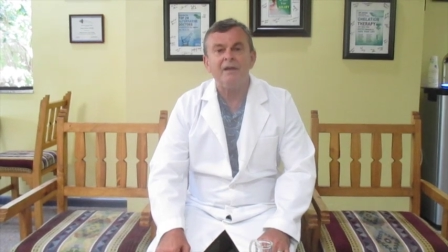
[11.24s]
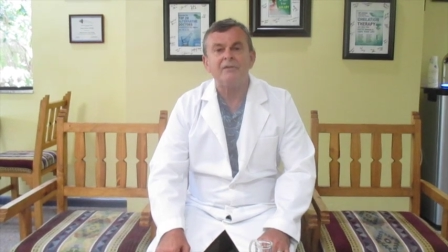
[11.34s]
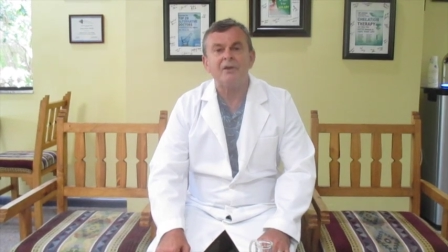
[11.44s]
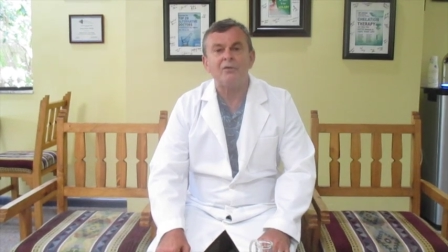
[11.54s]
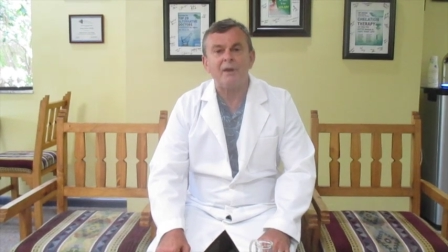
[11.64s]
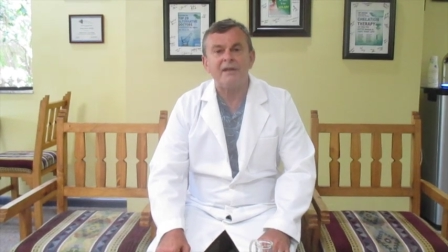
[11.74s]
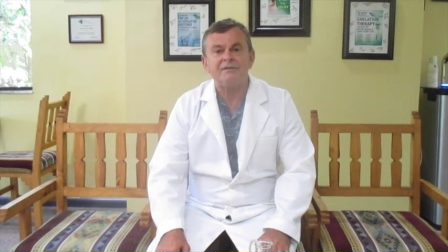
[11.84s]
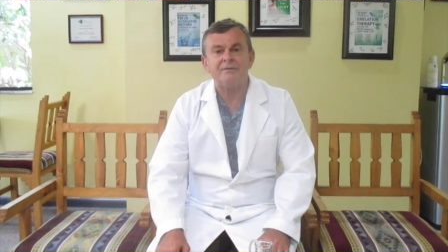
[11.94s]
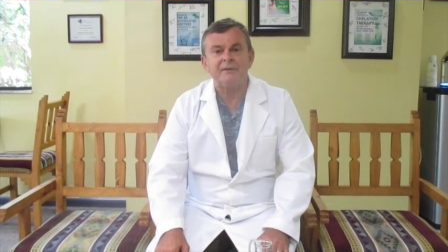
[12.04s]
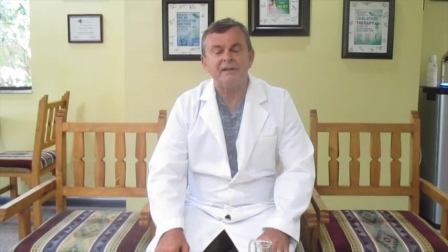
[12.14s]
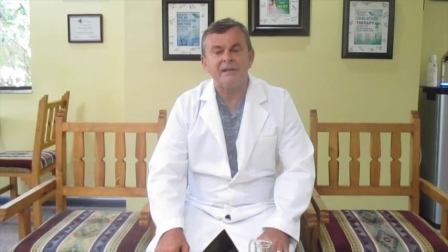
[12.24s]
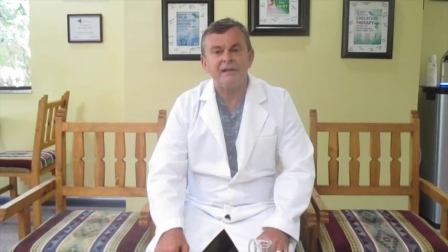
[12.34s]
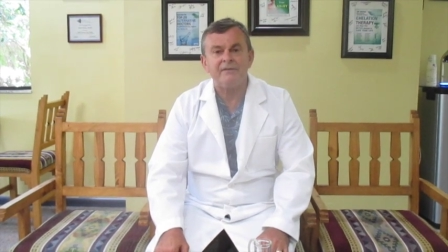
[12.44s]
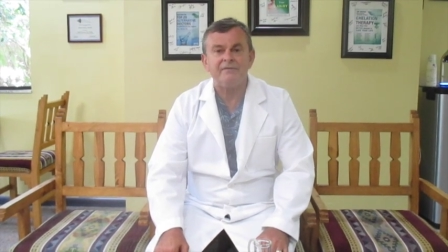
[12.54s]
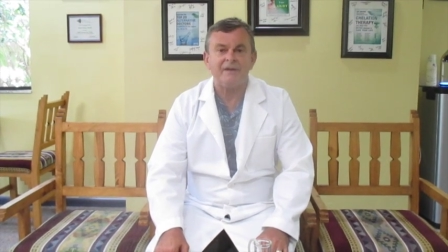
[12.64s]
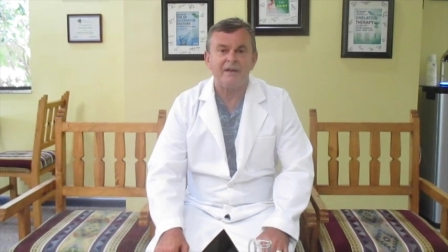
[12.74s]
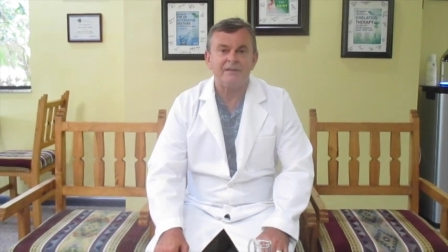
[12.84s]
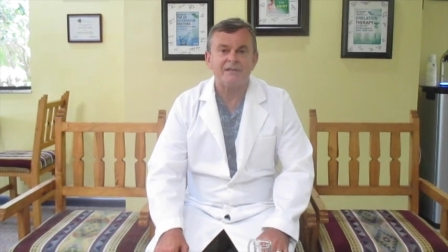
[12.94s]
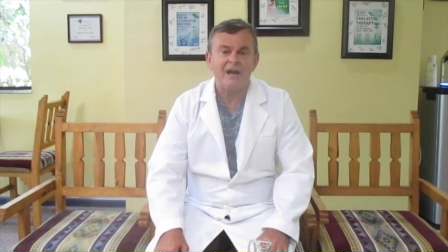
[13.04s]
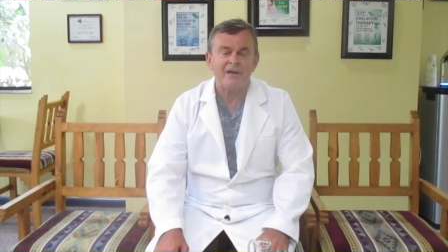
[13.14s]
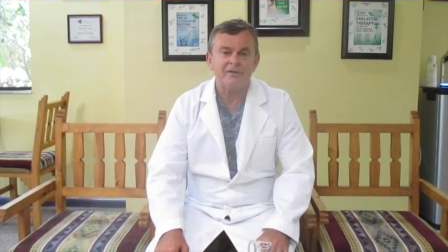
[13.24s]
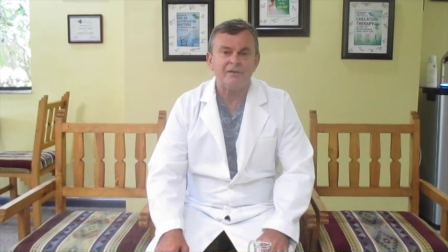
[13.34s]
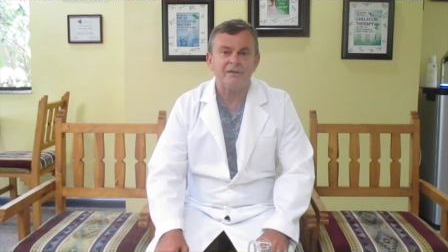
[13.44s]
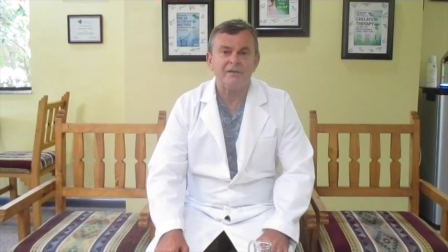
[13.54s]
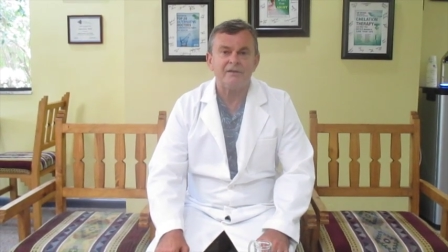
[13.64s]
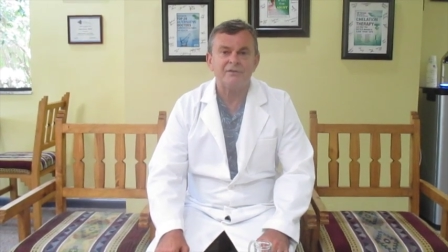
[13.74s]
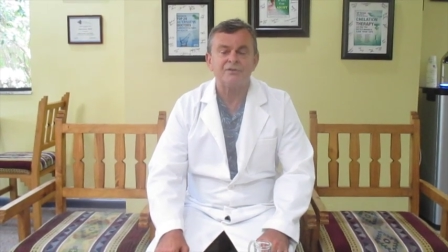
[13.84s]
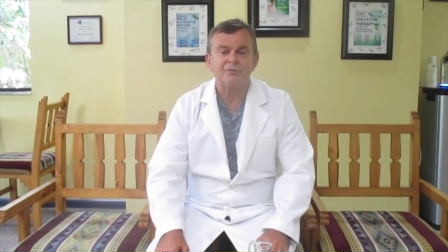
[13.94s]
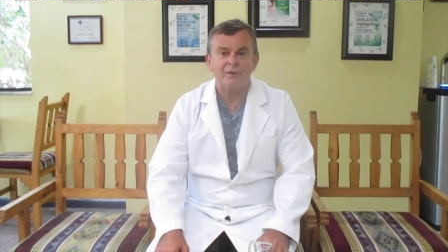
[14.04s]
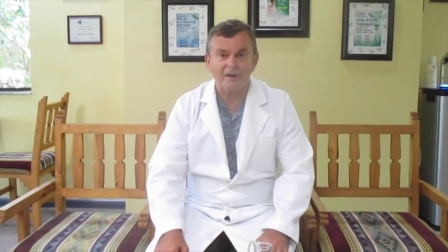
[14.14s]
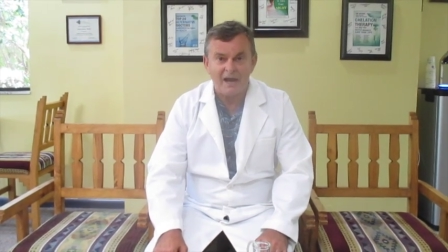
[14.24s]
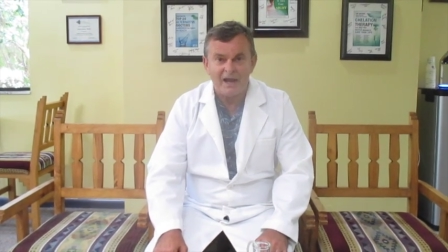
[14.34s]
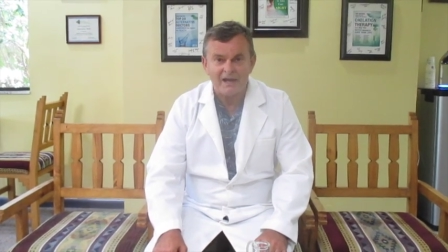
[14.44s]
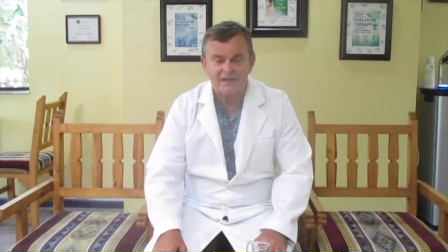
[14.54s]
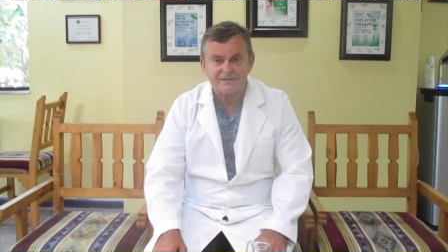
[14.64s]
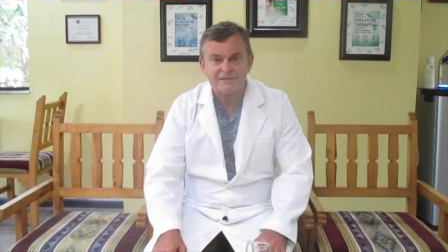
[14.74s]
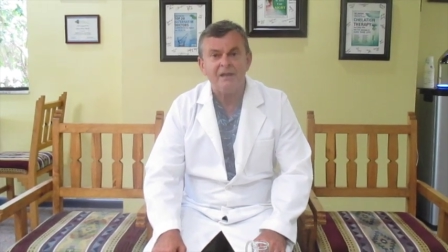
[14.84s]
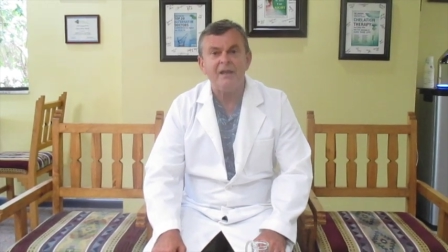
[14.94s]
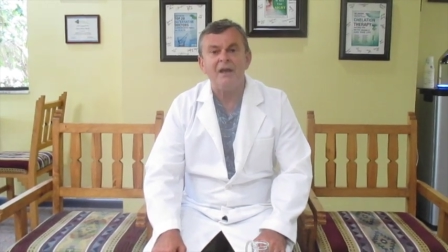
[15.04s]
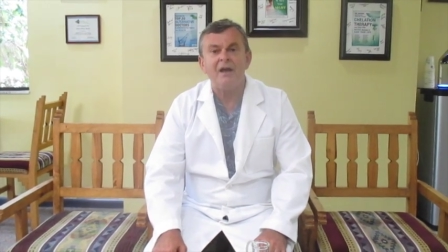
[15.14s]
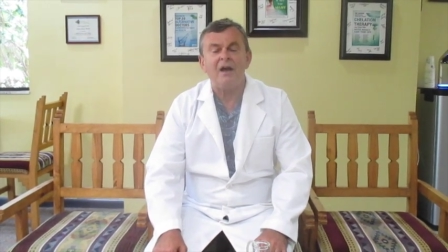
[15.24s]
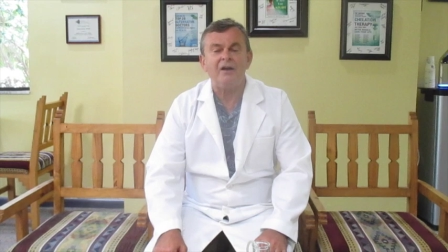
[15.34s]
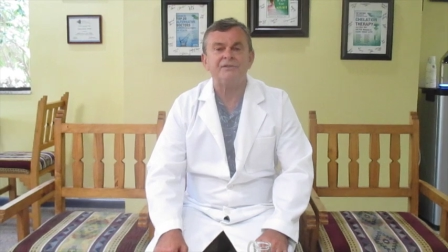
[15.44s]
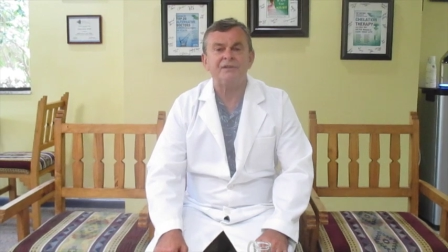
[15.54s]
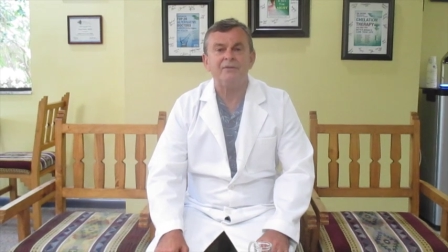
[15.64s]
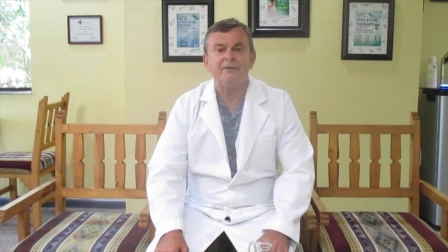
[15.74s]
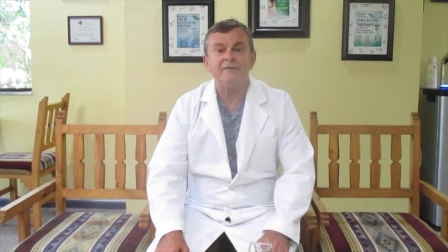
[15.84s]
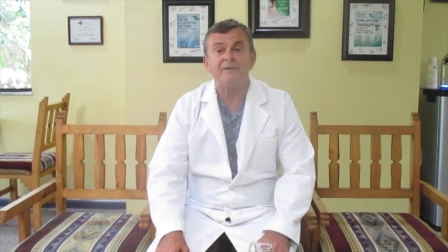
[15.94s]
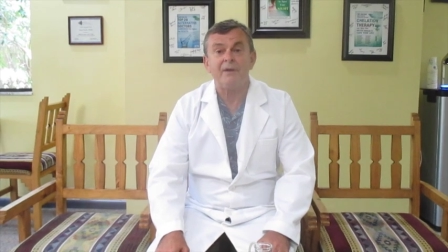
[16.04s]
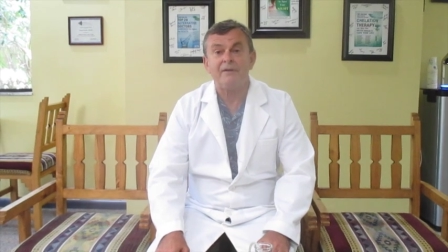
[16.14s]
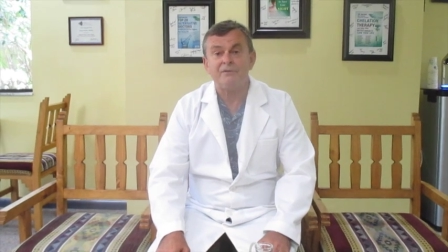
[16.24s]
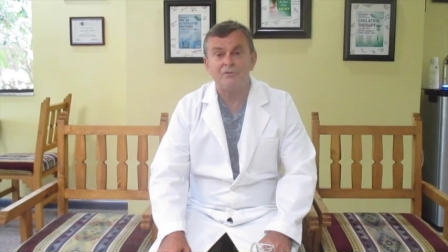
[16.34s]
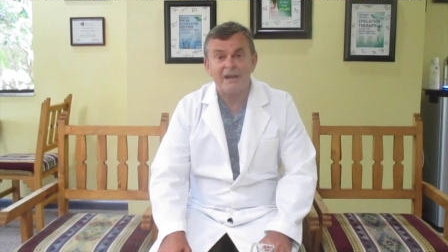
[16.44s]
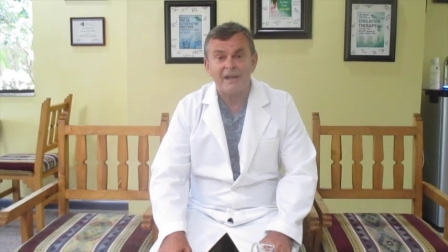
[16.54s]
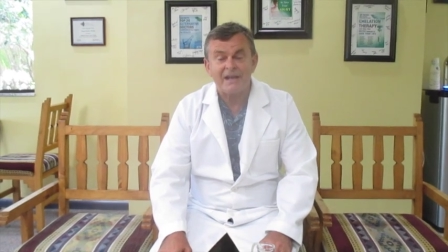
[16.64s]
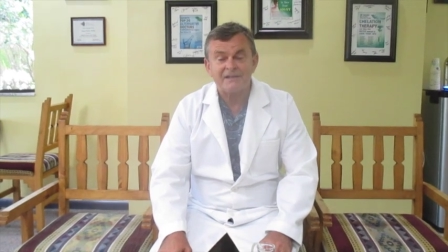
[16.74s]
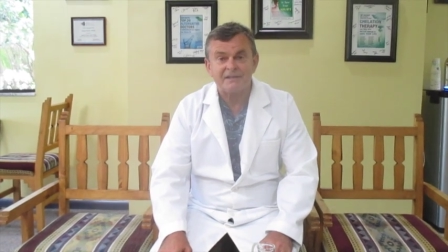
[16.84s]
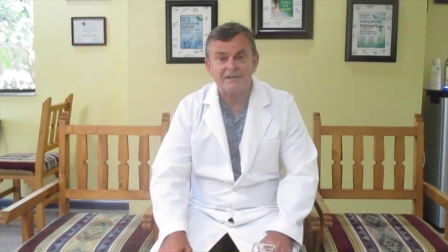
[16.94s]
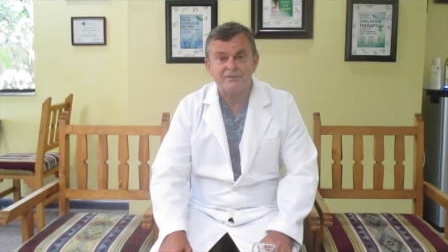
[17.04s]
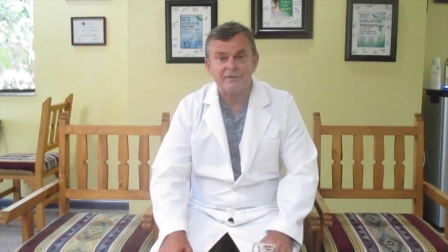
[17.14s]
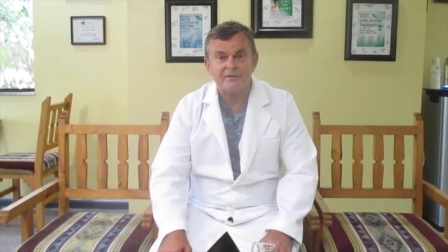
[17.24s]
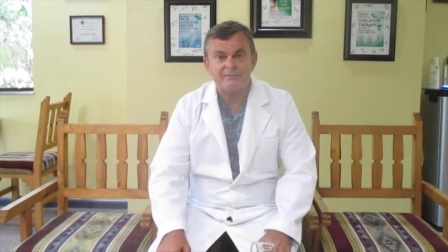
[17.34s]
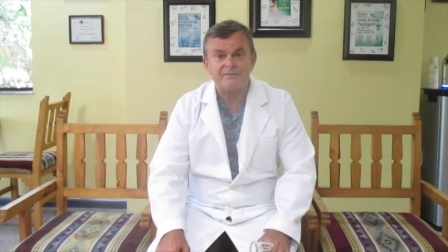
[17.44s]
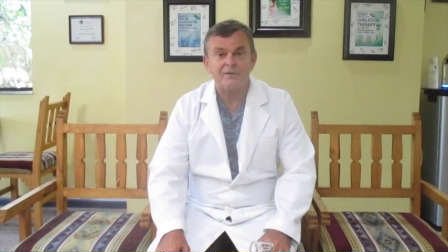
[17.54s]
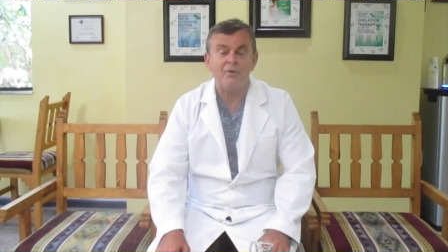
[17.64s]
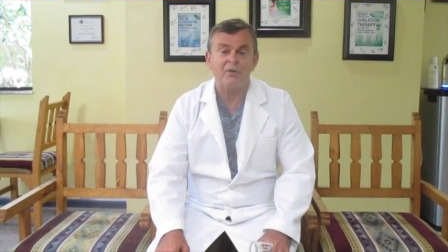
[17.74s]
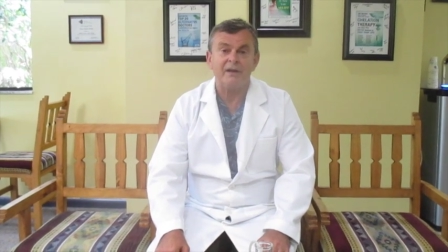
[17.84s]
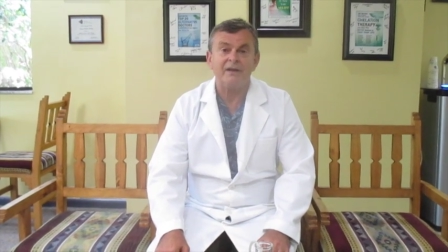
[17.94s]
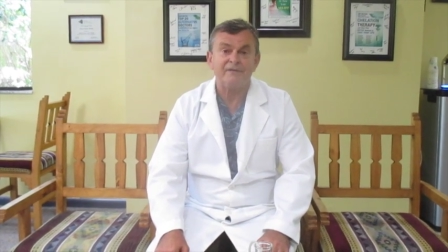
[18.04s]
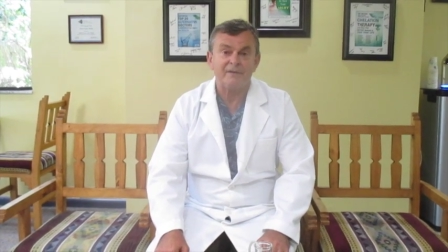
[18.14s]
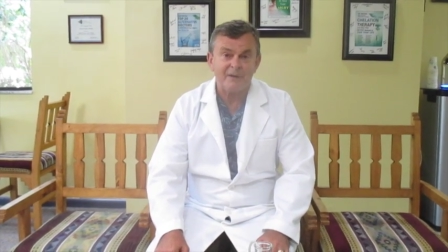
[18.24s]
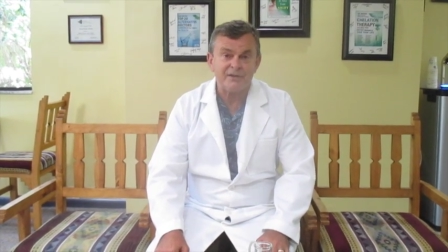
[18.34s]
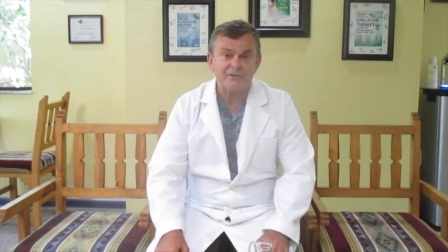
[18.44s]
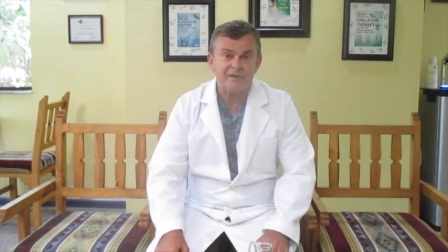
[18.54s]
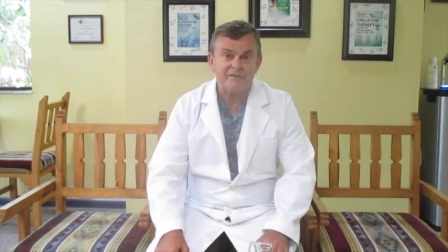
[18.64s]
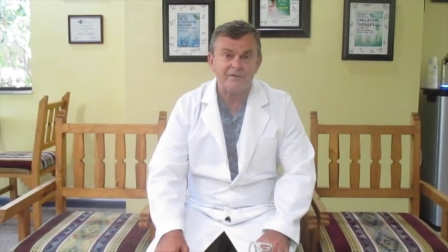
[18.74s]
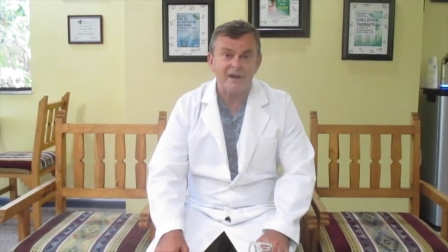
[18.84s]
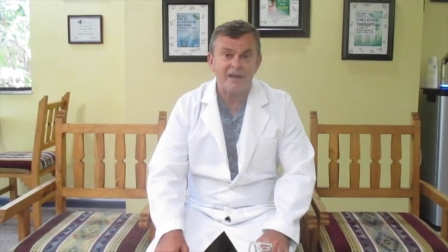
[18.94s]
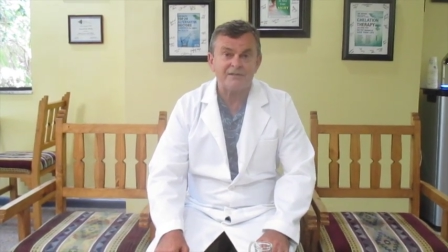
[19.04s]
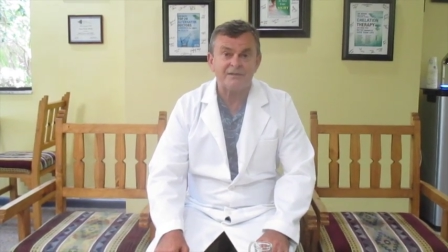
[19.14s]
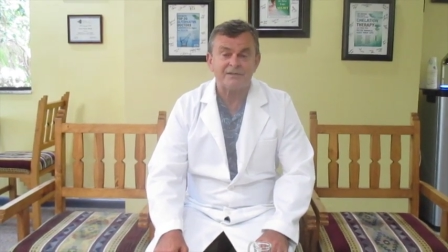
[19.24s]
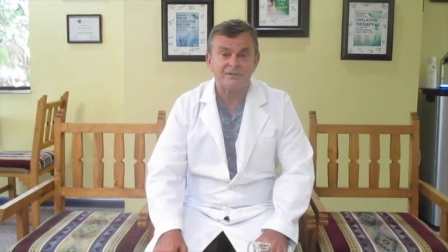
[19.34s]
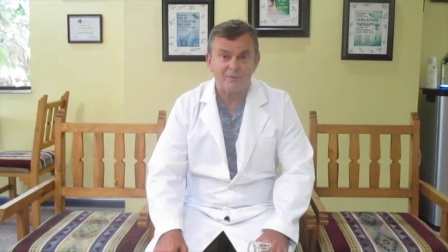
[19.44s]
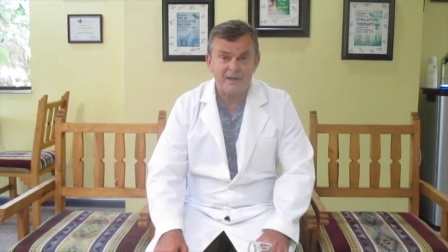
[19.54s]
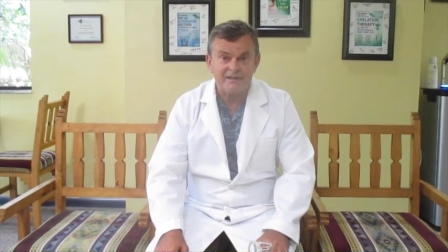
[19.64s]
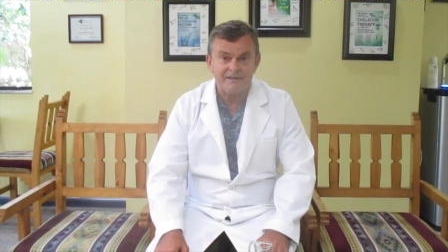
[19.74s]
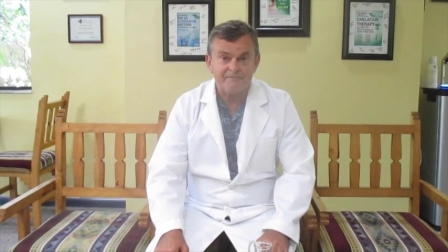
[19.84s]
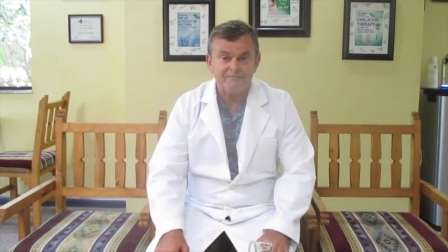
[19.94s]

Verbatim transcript: They're great to relieve tired, sore eyes. Also, if you have dry eye syndrome or inflammation of your eyes, it's great.